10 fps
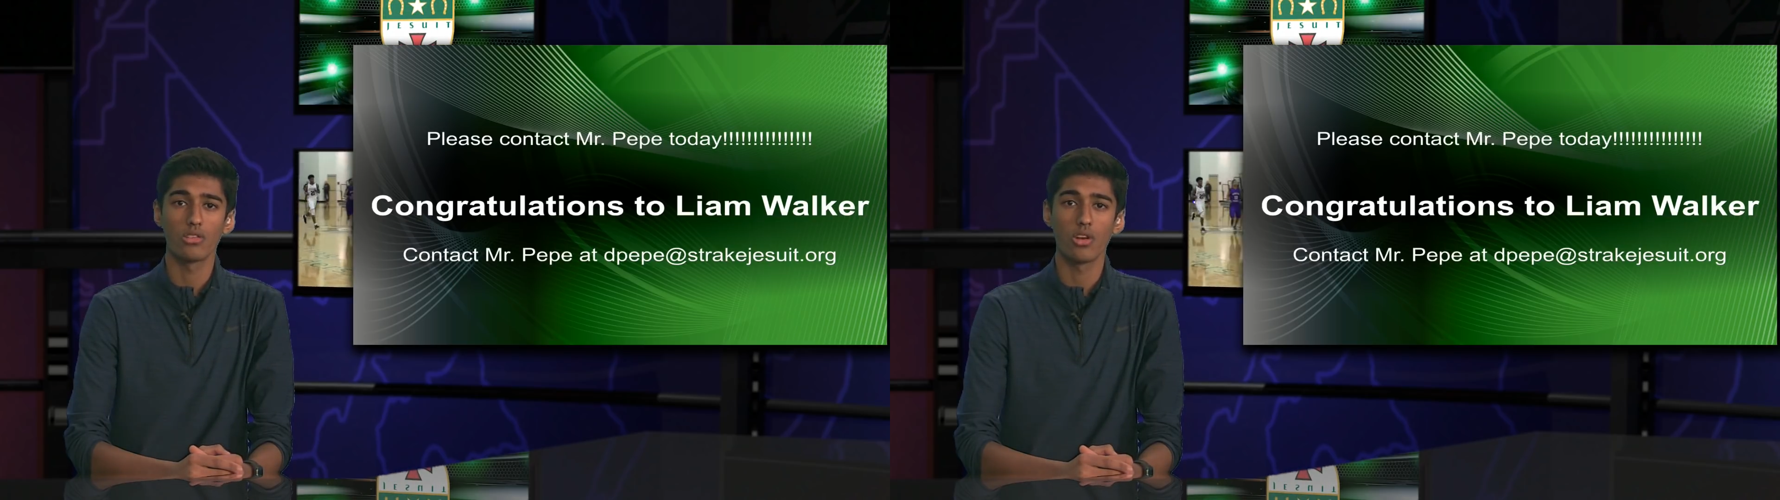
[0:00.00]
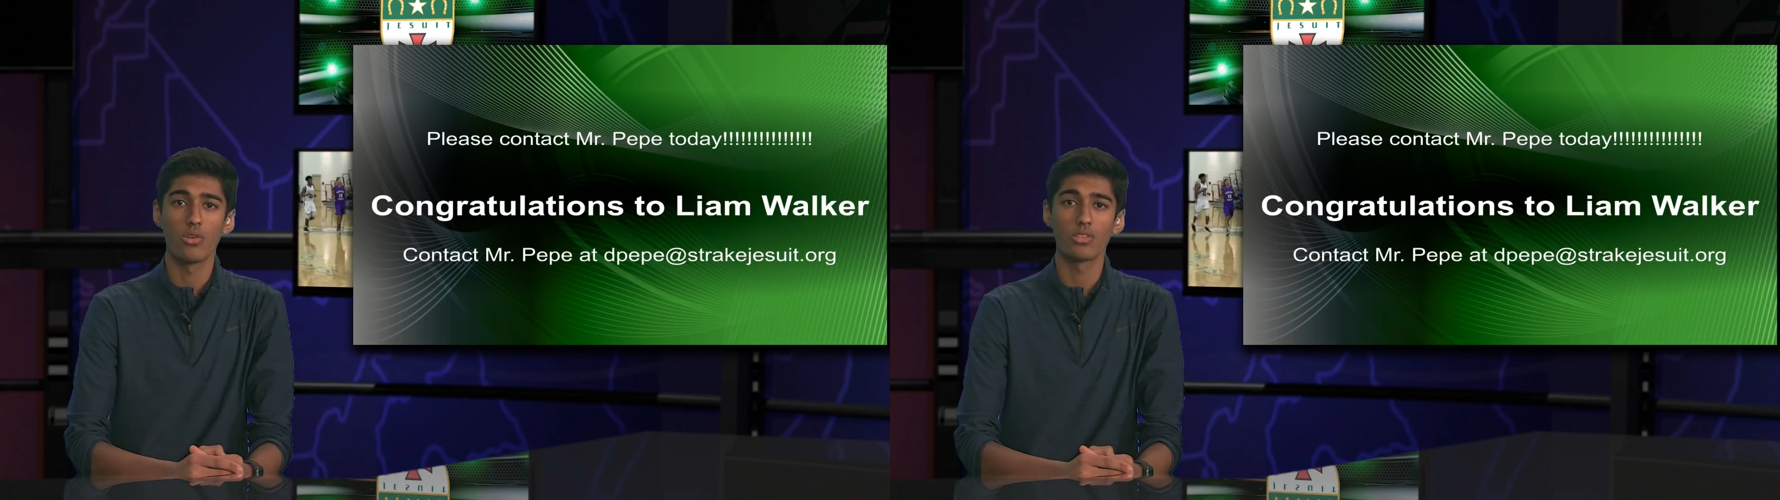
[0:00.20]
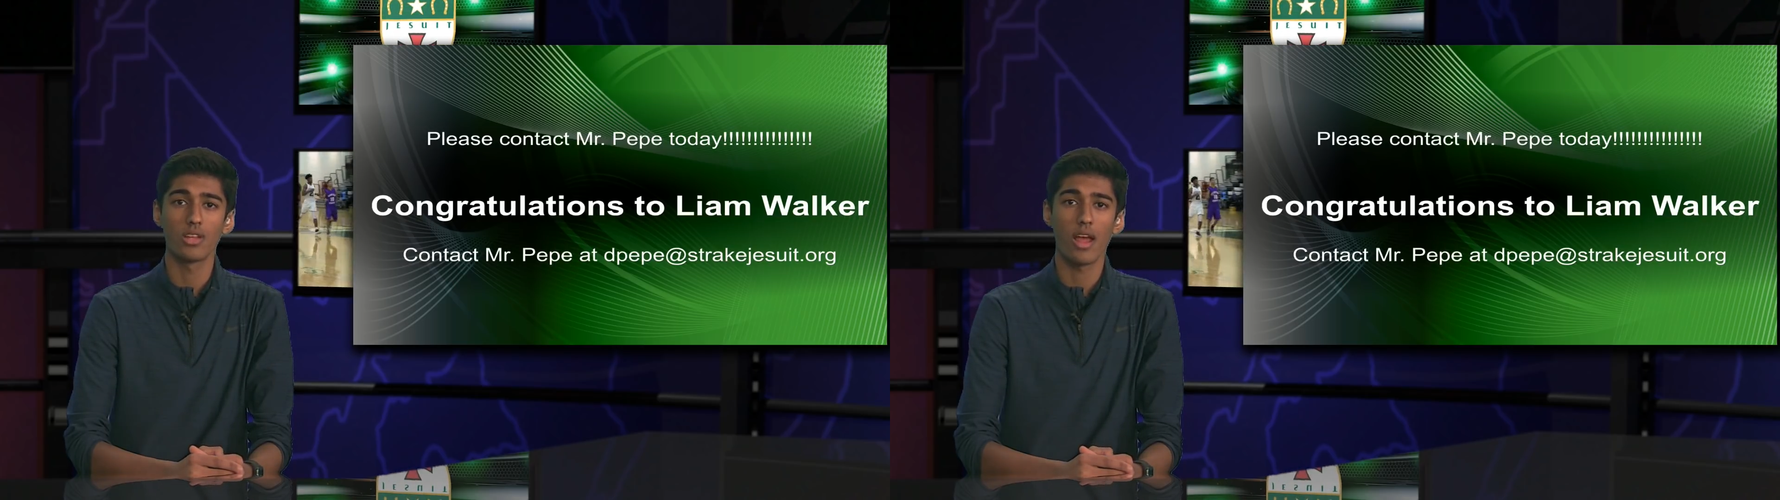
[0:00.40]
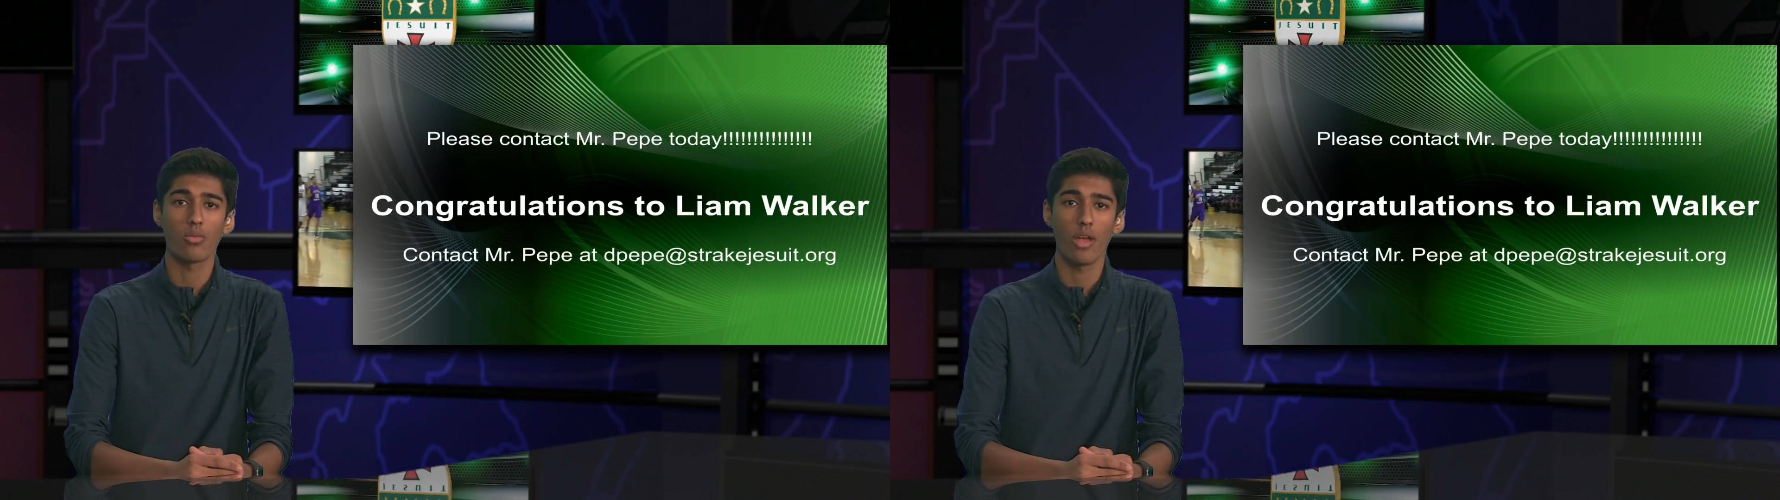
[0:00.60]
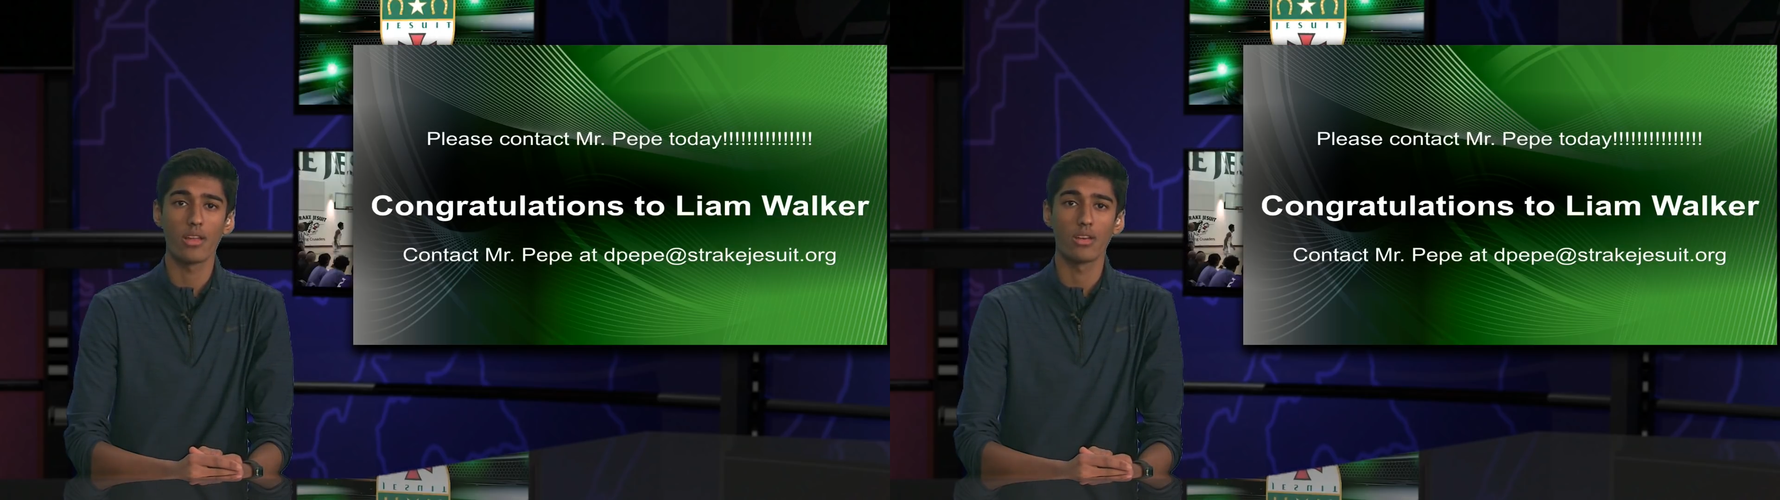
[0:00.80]
chosen at
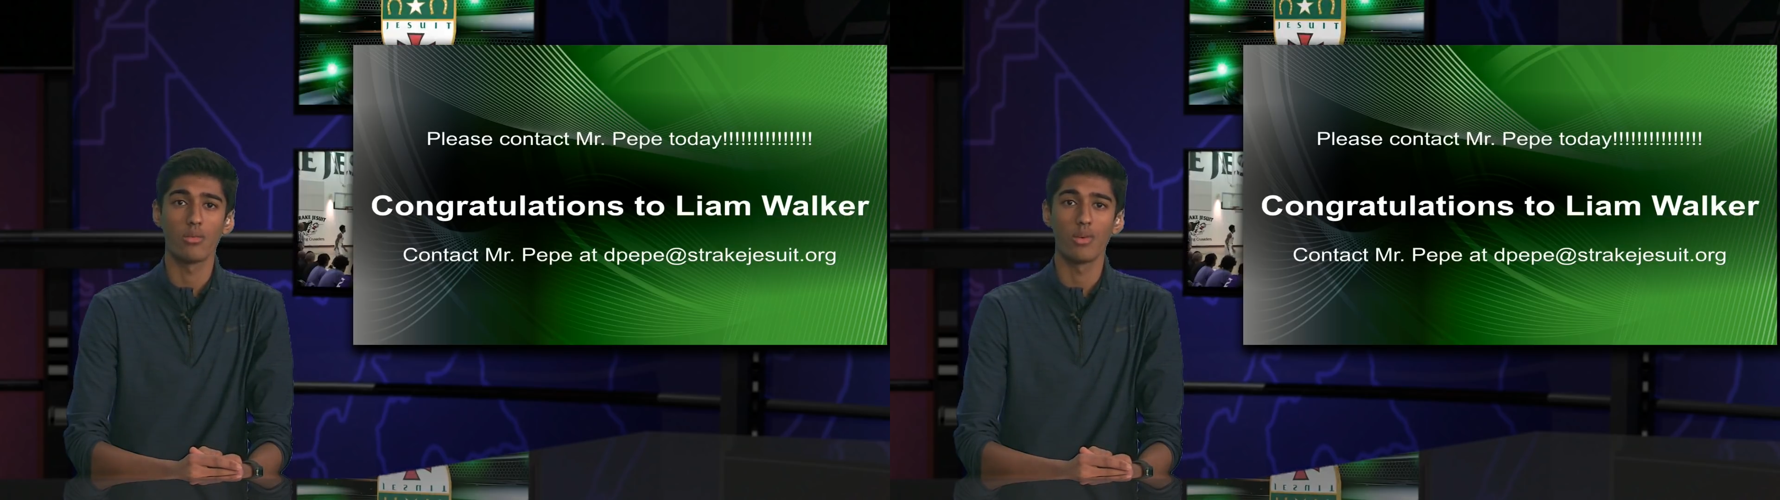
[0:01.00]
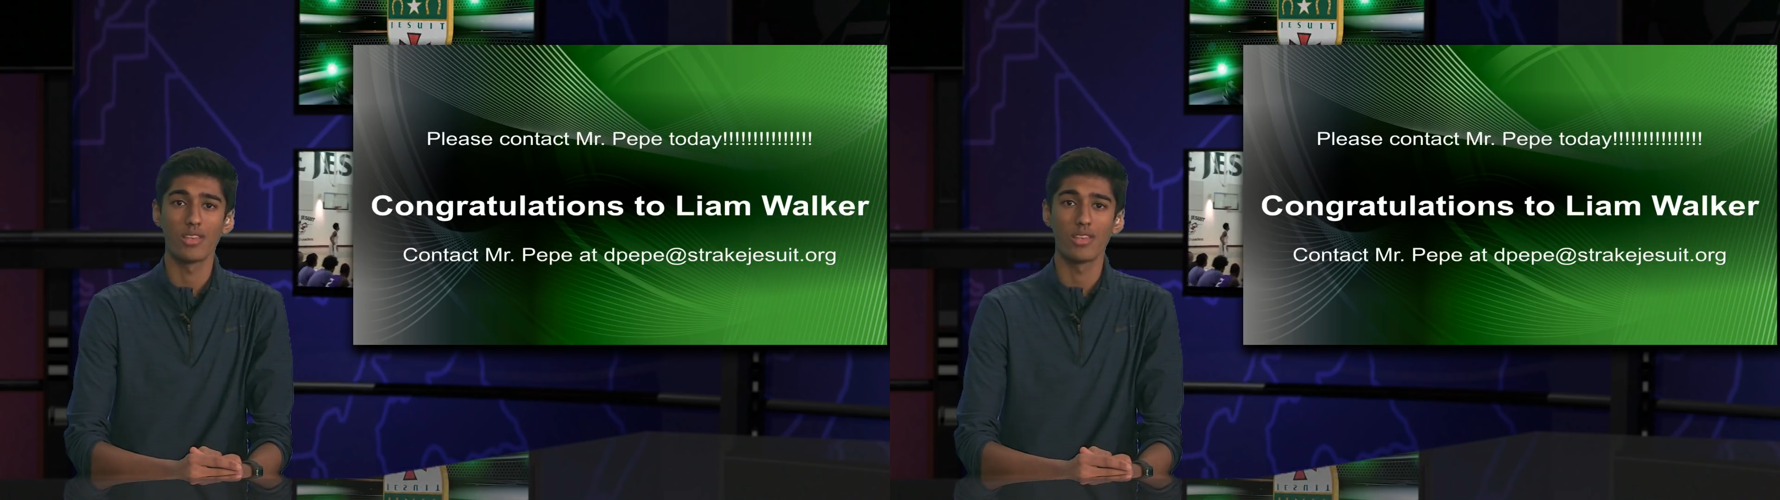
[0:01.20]
random